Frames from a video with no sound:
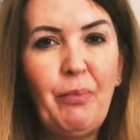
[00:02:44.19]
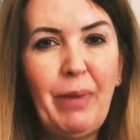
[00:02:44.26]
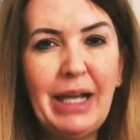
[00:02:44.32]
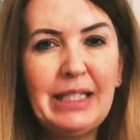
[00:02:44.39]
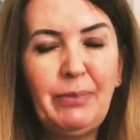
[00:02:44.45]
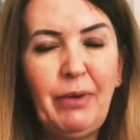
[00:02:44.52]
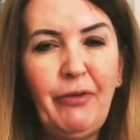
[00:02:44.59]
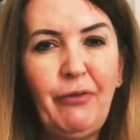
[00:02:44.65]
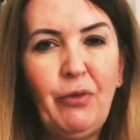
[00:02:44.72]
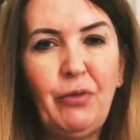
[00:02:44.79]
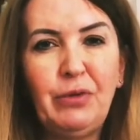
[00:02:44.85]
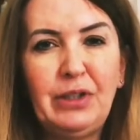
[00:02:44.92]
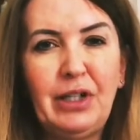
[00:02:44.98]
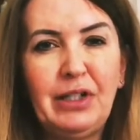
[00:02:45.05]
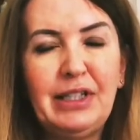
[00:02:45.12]
Best
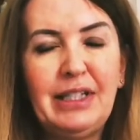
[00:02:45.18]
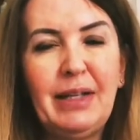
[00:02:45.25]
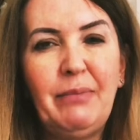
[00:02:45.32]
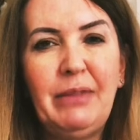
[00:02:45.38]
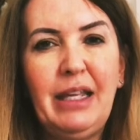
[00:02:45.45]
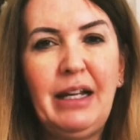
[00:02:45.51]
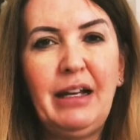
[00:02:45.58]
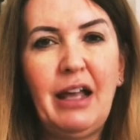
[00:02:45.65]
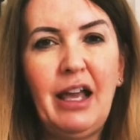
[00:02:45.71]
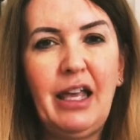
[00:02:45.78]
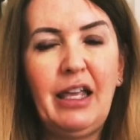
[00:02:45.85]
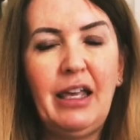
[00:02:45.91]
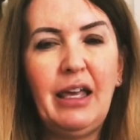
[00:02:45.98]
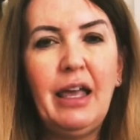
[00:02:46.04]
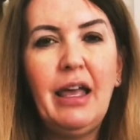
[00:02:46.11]
before is on something
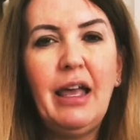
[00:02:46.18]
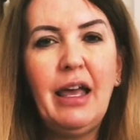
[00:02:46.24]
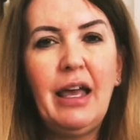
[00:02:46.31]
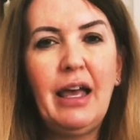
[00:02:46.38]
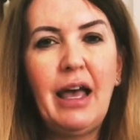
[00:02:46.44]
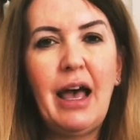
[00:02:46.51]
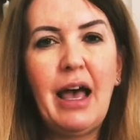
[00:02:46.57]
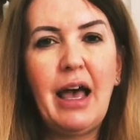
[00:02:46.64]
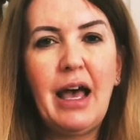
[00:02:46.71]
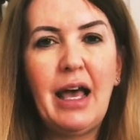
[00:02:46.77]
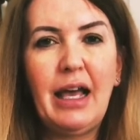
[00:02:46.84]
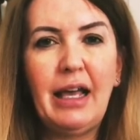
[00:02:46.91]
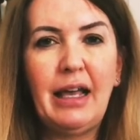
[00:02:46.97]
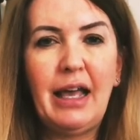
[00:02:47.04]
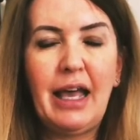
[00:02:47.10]
like
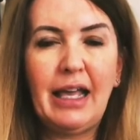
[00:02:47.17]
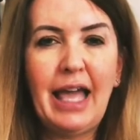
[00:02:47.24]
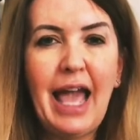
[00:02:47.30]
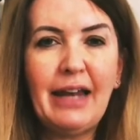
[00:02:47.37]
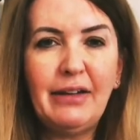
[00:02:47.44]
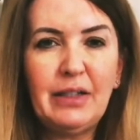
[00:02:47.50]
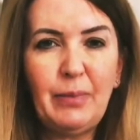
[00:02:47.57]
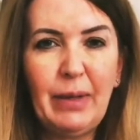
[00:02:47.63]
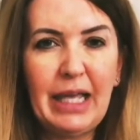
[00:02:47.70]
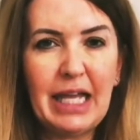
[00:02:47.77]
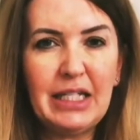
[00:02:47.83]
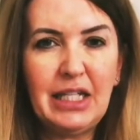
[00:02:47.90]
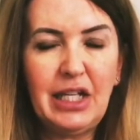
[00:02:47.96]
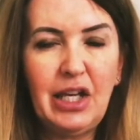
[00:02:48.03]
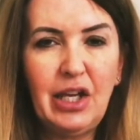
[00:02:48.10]
a can of
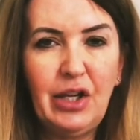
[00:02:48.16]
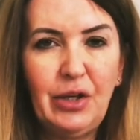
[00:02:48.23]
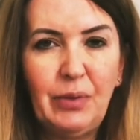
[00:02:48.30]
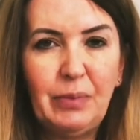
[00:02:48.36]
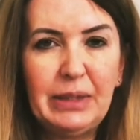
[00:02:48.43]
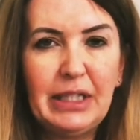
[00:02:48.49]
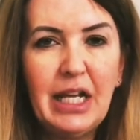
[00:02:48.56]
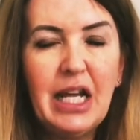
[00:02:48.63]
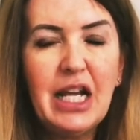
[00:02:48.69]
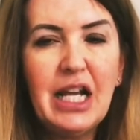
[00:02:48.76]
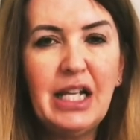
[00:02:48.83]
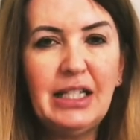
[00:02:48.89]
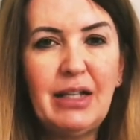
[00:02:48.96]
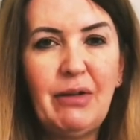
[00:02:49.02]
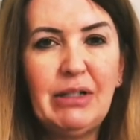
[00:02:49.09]
spaghetti hoops,
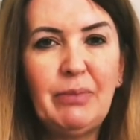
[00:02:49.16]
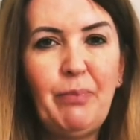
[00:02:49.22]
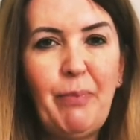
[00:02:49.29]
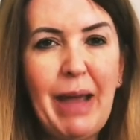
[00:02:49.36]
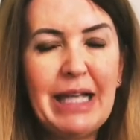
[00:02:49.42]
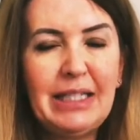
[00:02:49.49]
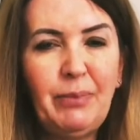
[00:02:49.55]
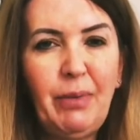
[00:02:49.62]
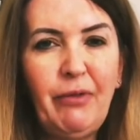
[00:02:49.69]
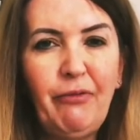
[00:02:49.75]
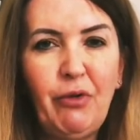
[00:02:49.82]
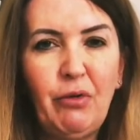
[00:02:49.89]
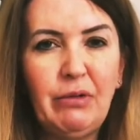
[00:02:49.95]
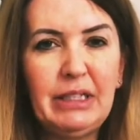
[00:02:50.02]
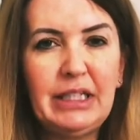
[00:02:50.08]
so it's best
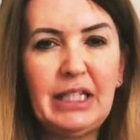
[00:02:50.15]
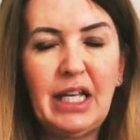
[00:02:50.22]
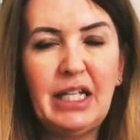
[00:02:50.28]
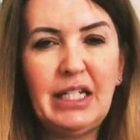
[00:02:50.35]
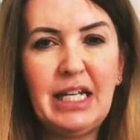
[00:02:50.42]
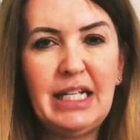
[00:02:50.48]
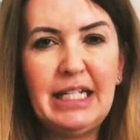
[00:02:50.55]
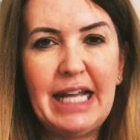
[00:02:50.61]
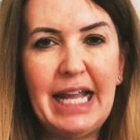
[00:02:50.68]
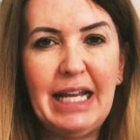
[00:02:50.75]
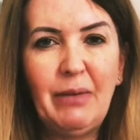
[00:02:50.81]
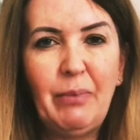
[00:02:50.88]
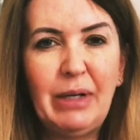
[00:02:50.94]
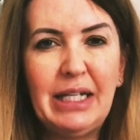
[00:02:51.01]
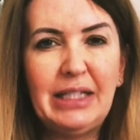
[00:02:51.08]
before a certain
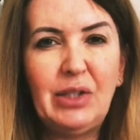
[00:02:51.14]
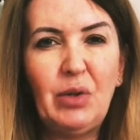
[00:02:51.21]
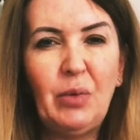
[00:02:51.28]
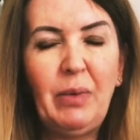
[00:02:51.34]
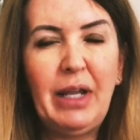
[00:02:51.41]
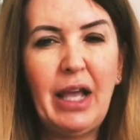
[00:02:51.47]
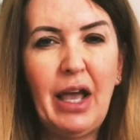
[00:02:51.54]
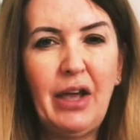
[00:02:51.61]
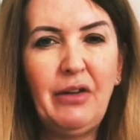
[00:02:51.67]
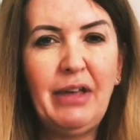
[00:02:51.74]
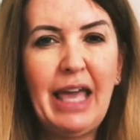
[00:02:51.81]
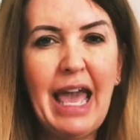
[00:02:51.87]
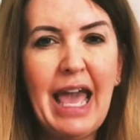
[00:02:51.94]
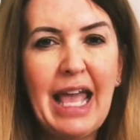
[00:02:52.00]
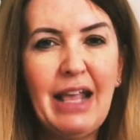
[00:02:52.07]
date, but it's normally
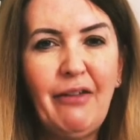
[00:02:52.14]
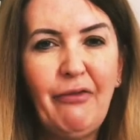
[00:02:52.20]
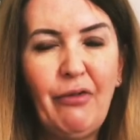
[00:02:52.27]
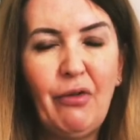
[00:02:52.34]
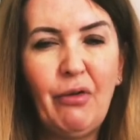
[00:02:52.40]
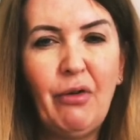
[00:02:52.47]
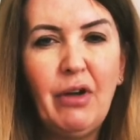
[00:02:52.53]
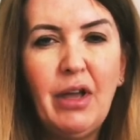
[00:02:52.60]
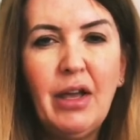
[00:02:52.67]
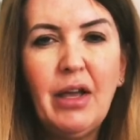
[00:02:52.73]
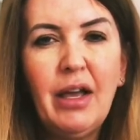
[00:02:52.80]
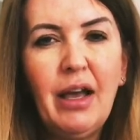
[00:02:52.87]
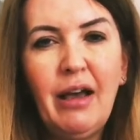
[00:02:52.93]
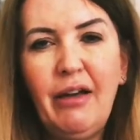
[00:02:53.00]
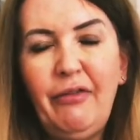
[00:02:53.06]
okay for
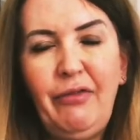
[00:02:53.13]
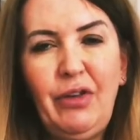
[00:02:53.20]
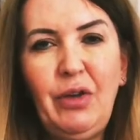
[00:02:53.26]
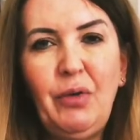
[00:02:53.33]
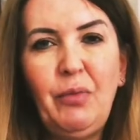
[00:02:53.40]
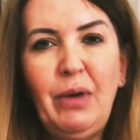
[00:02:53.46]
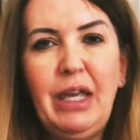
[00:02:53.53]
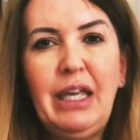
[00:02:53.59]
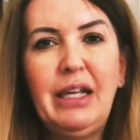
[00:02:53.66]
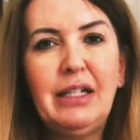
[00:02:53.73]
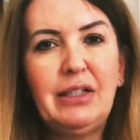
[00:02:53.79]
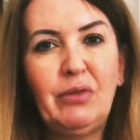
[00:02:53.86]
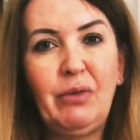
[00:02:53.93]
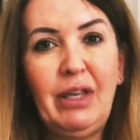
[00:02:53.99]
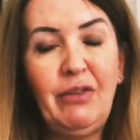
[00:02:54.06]
a few
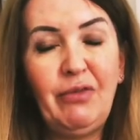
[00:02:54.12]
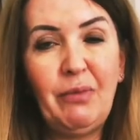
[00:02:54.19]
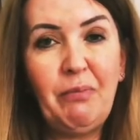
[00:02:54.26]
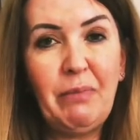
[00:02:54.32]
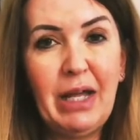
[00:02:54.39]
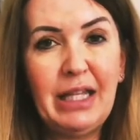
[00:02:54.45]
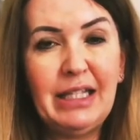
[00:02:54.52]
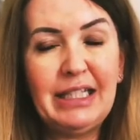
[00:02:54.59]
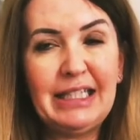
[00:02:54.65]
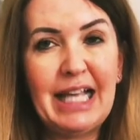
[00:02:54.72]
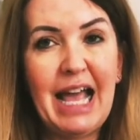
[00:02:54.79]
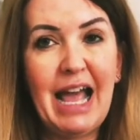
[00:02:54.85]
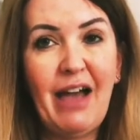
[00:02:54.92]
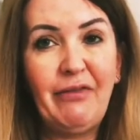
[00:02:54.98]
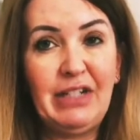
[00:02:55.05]
weeks or even months
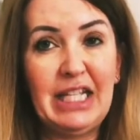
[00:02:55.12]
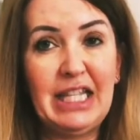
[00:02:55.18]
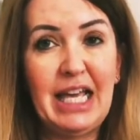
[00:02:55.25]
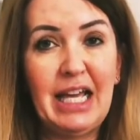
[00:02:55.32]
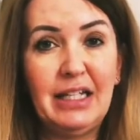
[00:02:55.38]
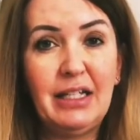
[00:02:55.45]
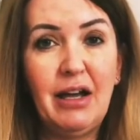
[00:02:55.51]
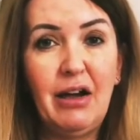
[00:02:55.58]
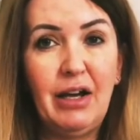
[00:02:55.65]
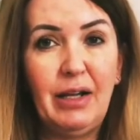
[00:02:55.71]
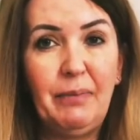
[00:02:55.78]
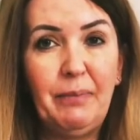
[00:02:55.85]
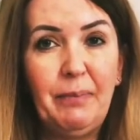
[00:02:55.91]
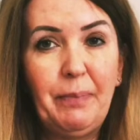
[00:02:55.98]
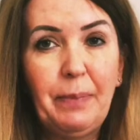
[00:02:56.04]
after that time.